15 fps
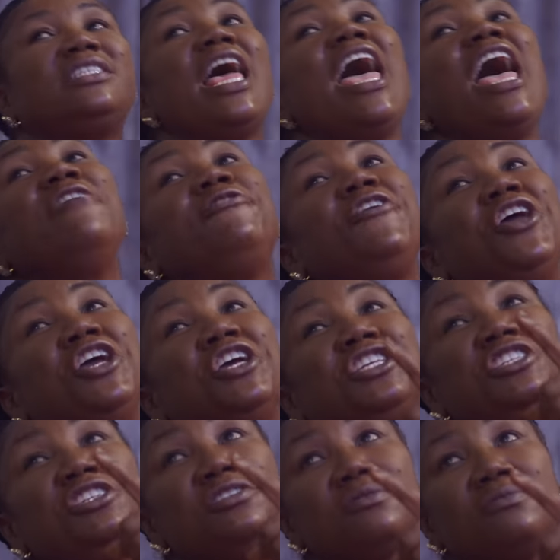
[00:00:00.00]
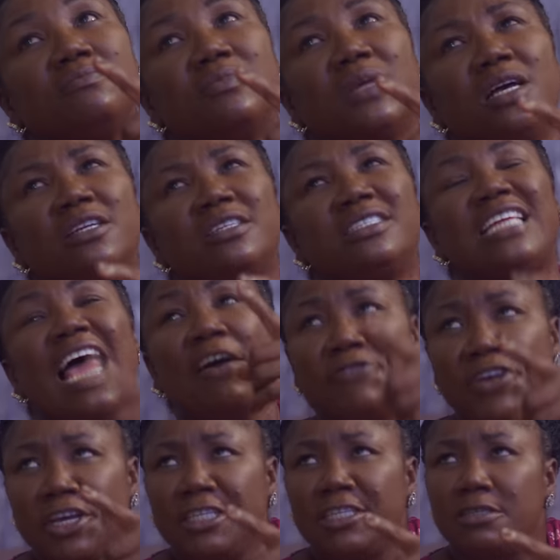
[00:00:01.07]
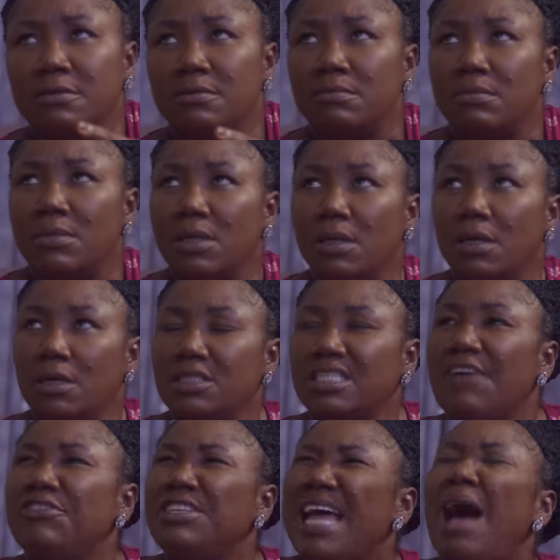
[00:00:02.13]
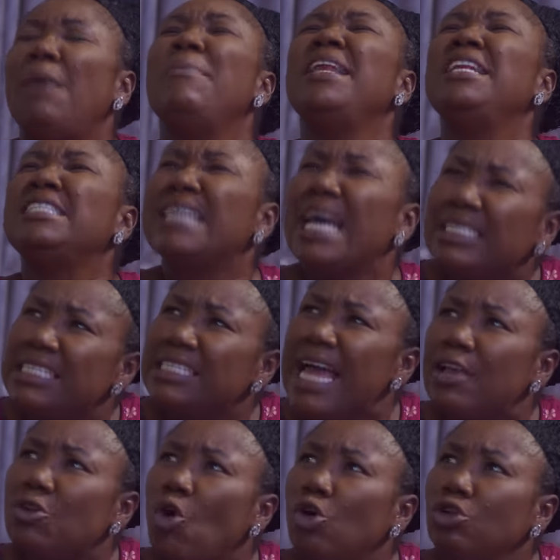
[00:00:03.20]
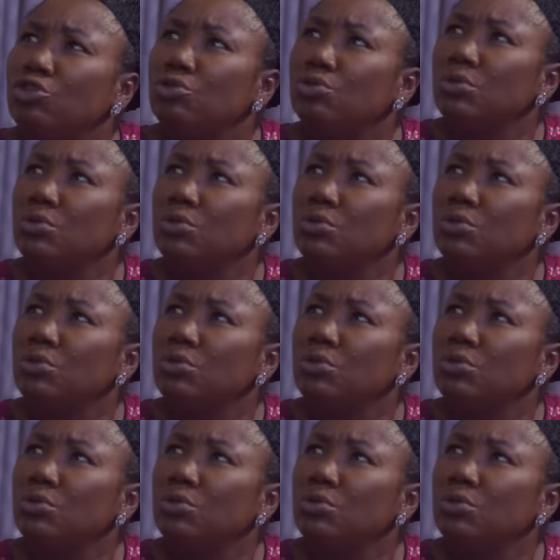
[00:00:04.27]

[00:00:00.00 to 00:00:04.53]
David! David! David, how many times did I call you?